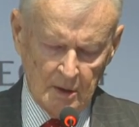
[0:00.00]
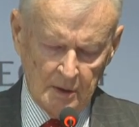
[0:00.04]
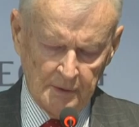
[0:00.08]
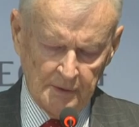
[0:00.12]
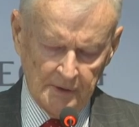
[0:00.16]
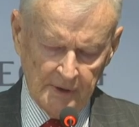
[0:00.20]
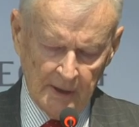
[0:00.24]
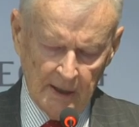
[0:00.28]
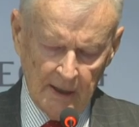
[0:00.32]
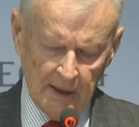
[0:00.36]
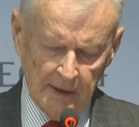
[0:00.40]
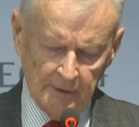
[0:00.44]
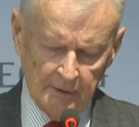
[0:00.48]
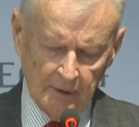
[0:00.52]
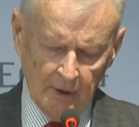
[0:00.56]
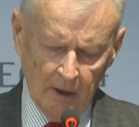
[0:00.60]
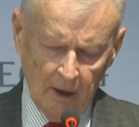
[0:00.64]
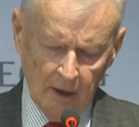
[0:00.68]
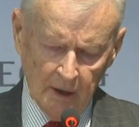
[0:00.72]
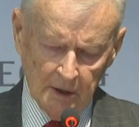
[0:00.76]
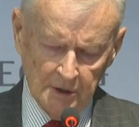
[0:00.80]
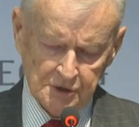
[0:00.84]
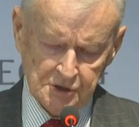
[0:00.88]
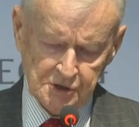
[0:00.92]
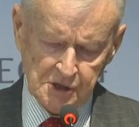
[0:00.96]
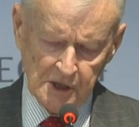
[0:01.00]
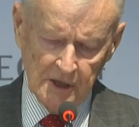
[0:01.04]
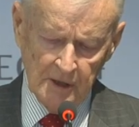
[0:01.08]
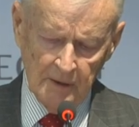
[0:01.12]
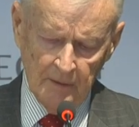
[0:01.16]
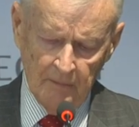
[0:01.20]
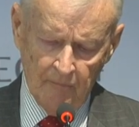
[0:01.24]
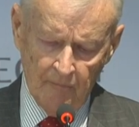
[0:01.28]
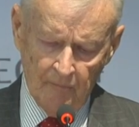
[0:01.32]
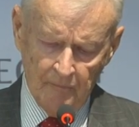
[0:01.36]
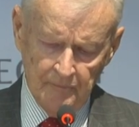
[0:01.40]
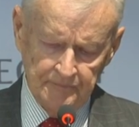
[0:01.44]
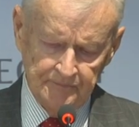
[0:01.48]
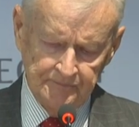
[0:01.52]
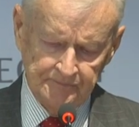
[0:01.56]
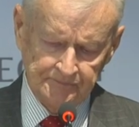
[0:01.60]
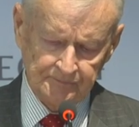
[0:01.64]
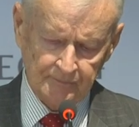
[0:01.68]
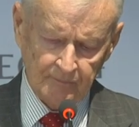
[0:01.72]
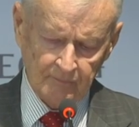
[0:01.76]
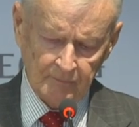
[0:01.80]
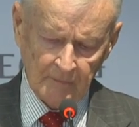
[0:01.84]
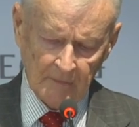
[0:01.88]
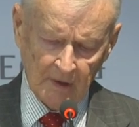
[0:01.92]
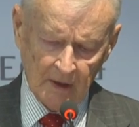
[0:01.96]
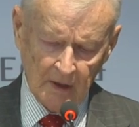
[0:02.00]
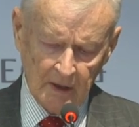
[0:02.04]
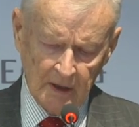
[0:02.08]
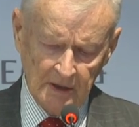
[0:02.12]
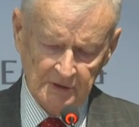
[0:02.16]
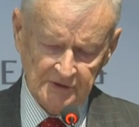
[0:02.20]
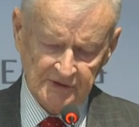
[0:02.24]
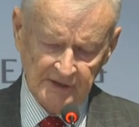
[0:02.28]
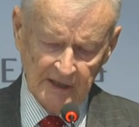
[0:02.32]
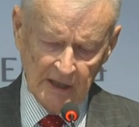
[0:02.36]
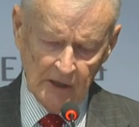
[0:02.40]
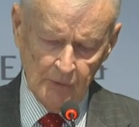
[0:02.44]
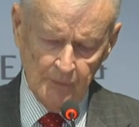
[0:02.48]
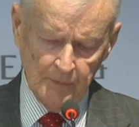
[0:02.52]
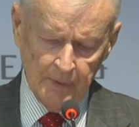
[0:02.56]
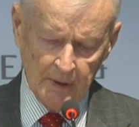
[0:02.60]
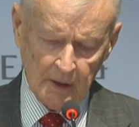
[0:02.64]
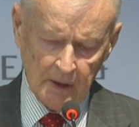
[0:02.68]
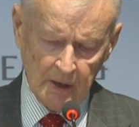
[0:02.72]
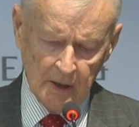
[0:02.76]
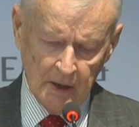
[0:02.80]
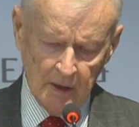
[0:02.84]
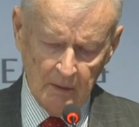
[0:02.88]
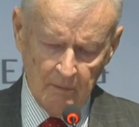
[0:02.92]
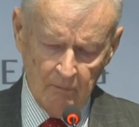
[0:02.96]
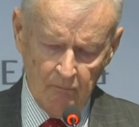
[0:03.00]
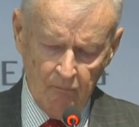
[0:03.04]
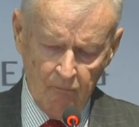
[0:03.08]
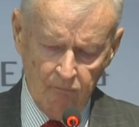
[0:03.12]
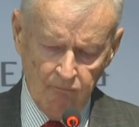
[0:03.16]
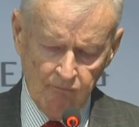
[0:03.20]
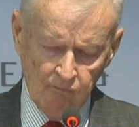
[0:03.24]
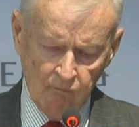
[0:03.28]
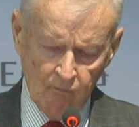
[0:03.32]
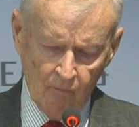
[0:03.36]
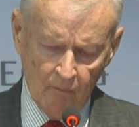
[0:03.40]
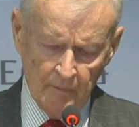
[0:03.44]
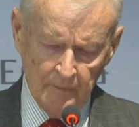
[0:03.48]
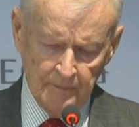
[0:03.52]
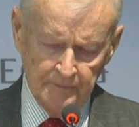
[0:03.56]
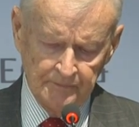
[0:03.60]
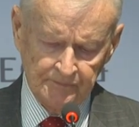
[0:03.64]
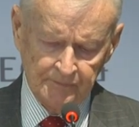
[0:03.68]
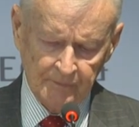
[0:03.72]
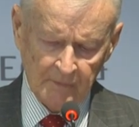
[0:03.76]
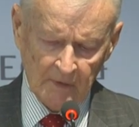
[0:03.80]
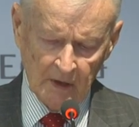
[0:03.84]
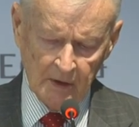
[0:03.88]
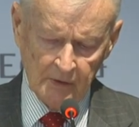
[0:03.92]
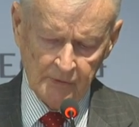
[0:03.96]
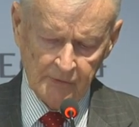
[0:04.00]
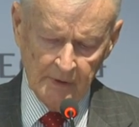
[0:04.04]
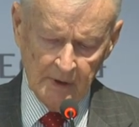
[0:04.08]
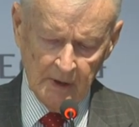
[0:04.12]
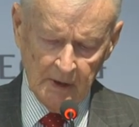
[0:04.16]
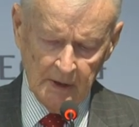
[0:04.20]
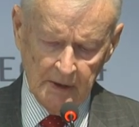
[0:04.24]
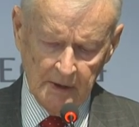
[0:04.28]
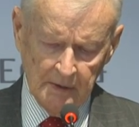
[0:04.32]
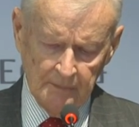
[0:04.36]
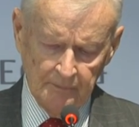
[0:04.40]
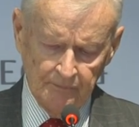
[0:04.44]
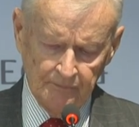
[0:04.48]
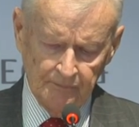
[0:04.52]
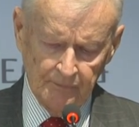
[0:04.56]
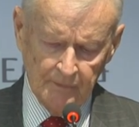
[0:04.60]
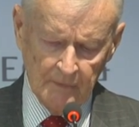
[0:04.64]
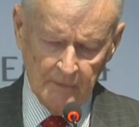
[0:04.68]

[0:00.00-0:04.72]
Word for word: The ideology has now become really